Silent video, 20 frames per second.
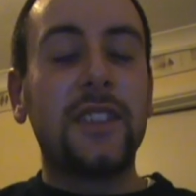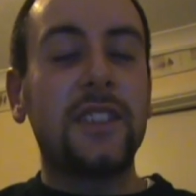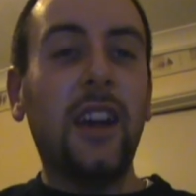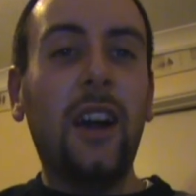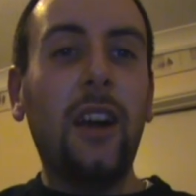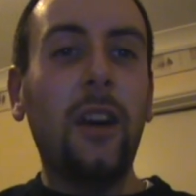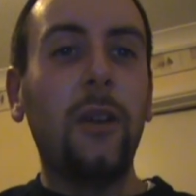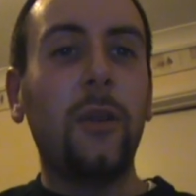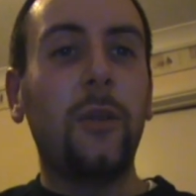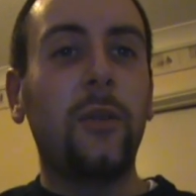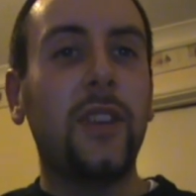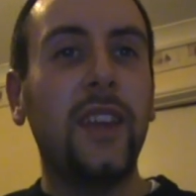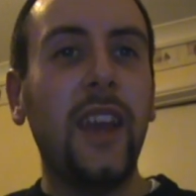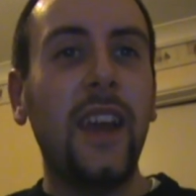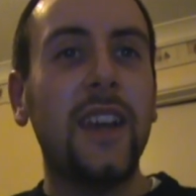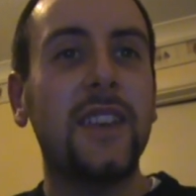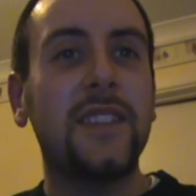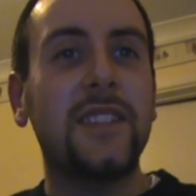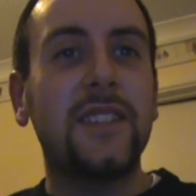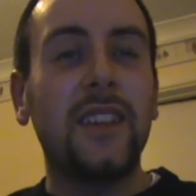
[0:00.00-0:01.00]
So,
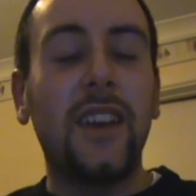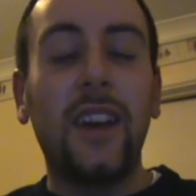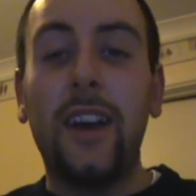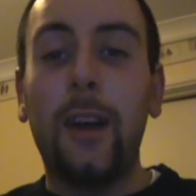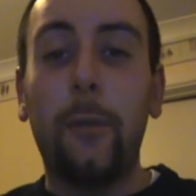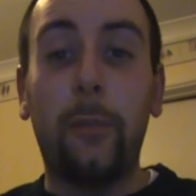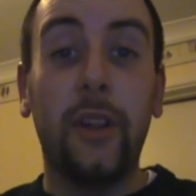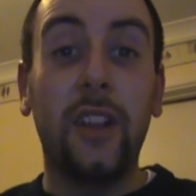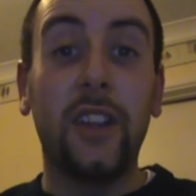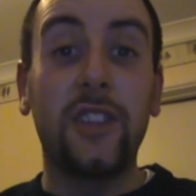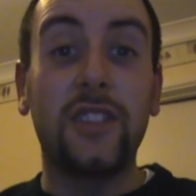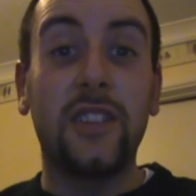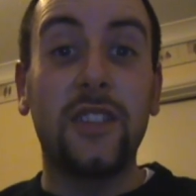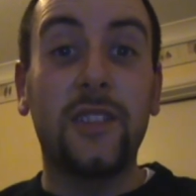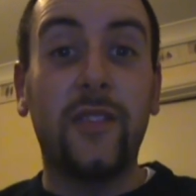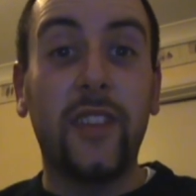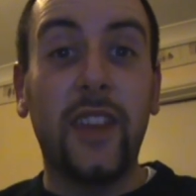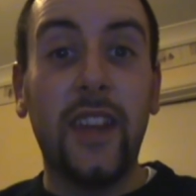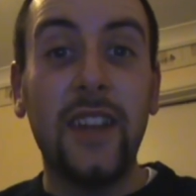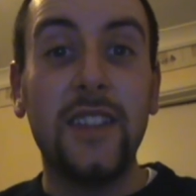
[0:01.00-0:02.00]
yes, uh,
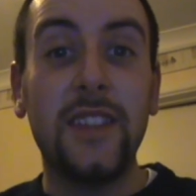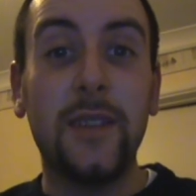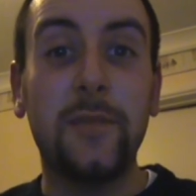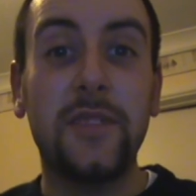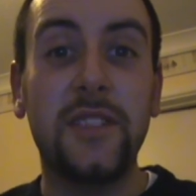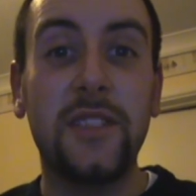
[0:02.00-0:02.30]
apologise for that.